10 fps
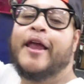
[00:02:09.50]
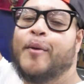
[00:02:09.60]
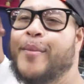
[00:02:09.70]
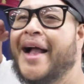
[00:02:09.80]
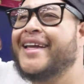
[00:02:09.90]

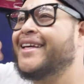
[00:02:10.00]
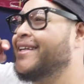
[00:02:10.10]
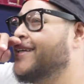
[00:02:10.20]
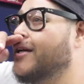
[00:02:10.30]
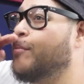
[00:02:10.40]
Uh, back
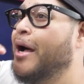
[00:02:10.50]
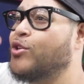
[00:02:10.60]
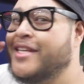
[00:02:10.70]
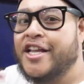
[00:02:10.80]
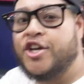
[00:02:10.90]
in
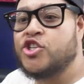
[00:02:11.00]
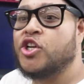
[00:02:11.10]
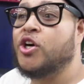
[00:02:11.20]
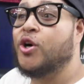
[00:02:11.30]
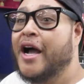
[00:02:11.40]
about 10 years
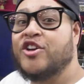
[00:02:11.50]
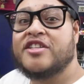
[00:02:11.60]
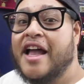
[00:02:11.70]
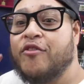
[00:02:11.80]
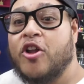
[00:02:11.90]
ago, I
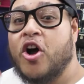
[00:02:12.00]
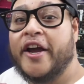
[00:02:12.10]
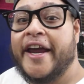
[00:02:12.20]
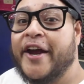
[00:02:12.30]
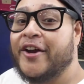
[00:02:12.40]
used to have
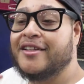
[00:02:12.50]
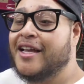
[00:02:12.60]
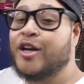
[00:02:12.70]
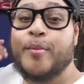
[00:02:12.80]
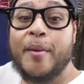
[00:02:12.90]
long hair
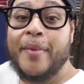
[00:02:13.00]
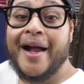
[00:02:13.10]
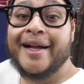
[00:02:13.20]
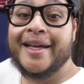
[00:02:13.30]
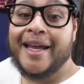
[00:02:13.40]
down to my back,